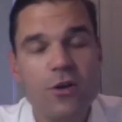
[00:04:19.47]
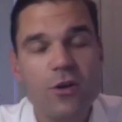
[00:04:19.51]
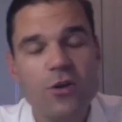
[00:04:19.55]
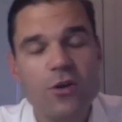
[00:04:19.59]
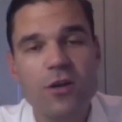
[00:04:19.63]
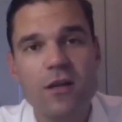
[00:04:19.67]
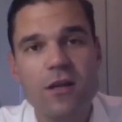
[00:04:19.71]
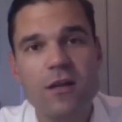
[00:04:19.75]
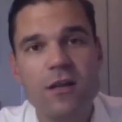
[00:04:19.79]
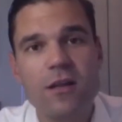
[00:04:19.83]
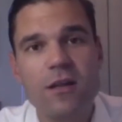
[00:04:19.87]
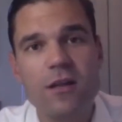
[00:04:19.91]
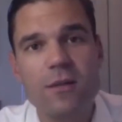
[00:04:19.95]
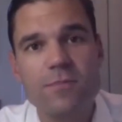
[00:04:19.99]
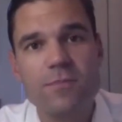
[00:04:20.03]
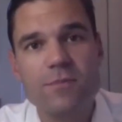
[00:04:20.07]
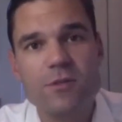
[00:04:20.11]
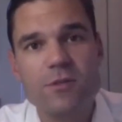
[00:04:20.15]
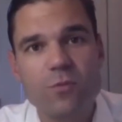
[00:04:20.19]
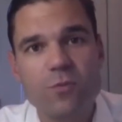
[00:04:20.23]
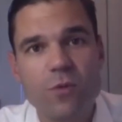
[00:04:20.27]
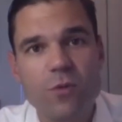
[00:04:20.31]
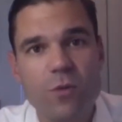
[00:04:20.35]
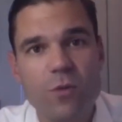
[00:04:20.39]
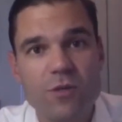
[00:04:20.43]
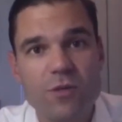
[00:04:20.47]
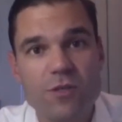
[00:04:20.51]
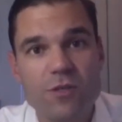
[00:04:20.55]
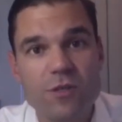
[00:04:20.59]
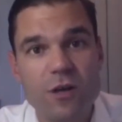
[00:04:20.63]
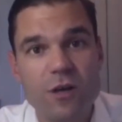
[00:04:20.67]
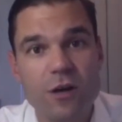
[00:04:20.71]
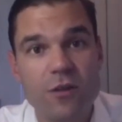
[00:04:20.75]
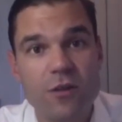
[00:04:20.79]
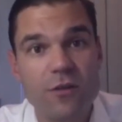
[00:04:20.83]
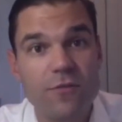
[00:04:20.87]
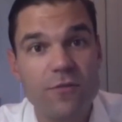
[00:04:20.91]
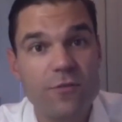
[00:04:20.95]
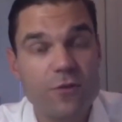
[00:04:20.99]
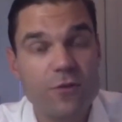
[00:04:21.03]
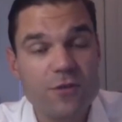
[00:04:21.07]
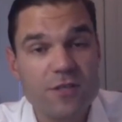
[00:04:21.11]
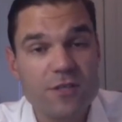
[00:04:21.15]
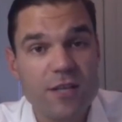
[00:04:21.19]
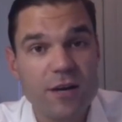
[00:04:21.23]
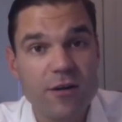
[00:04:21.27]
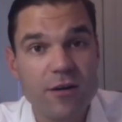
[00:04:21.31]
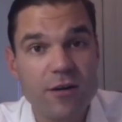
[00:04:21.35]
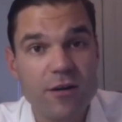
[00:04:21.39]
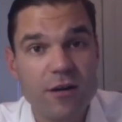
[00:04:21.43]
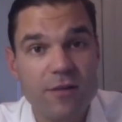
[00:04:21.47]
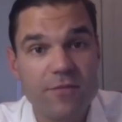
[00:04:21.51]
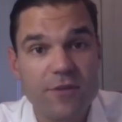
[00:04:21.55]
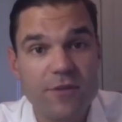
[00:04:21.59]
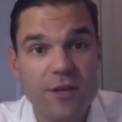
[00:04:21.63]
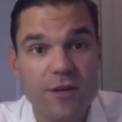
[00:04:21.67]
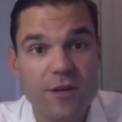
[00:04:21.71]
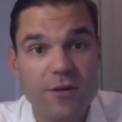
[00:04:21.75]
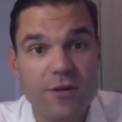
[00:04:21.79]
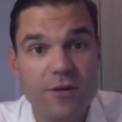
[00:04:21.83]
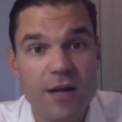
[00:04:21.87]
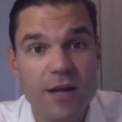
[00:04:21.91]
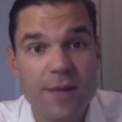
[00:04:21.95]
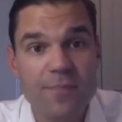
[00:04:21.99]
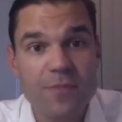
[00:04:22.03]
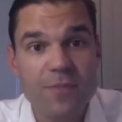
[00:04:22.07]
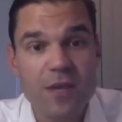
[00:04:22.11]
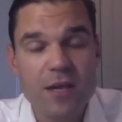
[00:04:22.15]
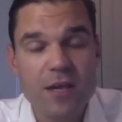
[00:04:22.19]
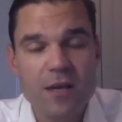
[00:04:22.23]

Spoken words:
could eclipse what we saw in the first era of the internet.